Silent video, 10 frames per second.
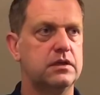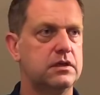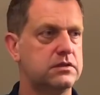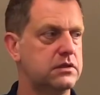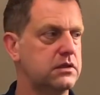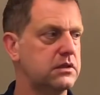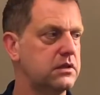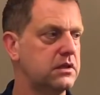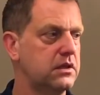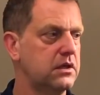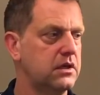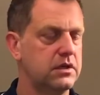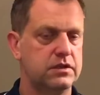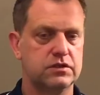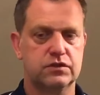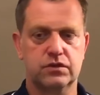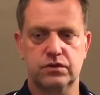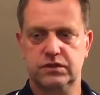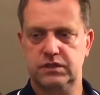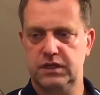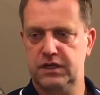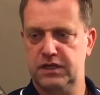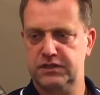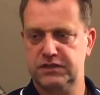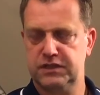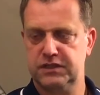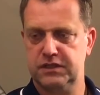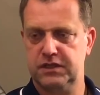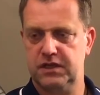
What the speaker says: and I think this is a good thing, and I think